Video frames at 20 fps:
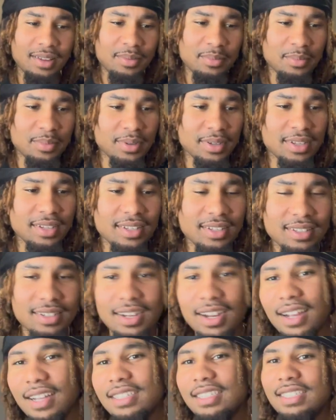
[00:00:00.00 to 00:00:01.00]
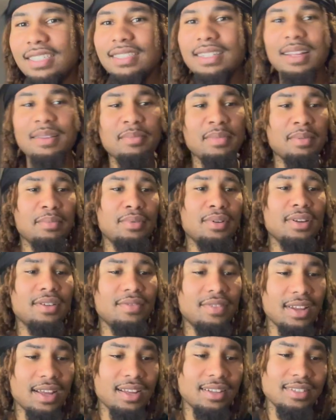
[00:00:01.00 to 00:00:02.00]
But, all right, she let me breathe
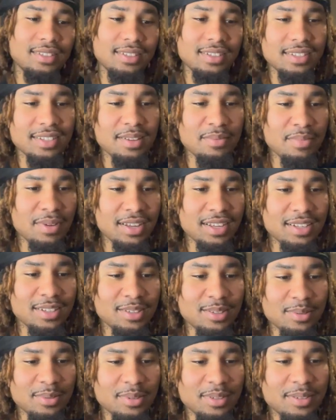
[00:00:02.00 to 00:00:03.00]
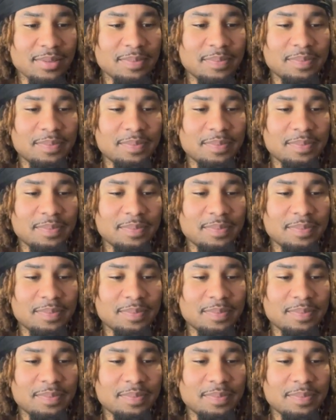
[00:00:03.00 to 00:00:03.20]
now, so let's get back into it.